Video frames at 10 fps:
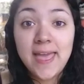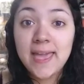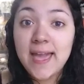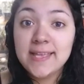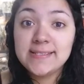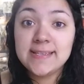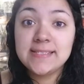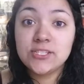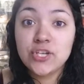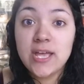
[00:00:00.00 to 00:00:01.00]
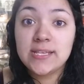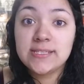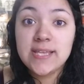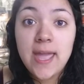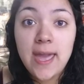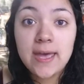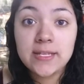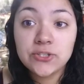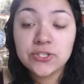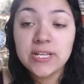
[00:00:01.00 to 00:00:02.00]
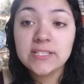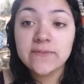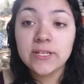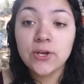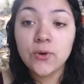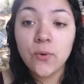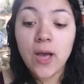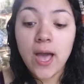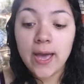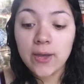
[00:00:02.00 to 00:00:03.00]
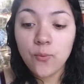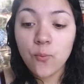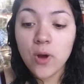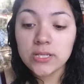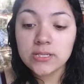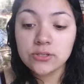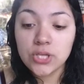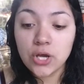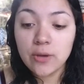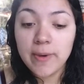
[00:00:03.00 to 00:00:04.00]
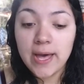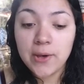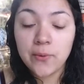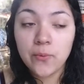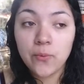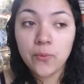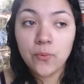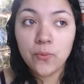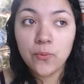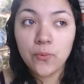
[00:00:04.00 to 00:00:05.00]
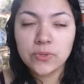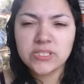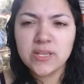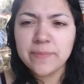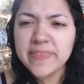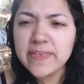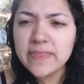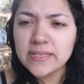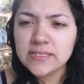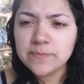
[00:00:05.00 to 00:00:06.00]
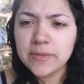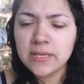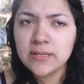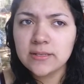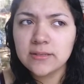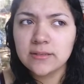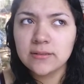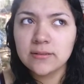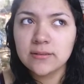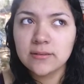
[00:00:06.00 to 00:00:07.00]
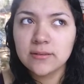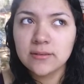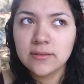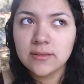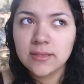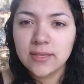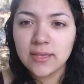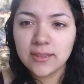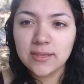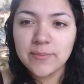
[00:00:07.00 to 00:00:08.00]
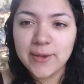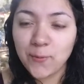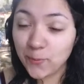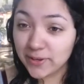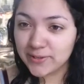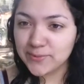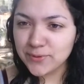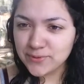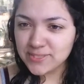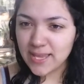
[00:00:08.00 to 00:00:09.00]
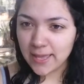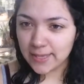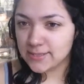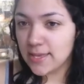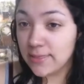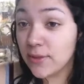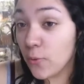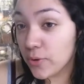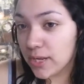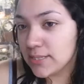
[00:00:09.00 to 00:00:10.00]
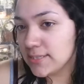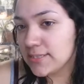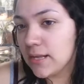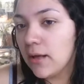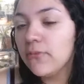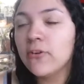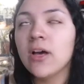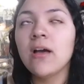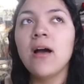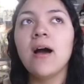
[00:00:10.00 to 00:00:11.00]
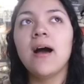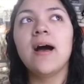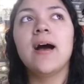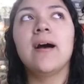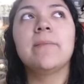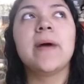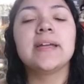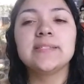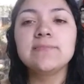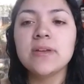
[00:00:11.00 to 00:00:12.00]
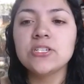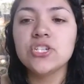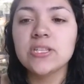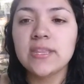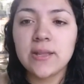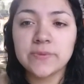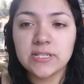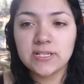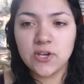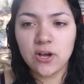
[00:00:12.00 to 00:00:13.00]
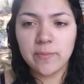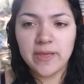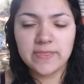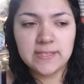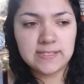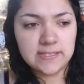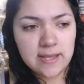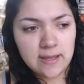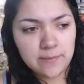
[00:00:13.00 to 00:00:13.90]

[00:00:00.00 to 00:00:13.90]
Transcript: Hey guys, it's Jess, and on today's video I wanted to talk about something that's been killing my orchid roots, I guess, and the orchids itself. I did mention that I was going to talk about this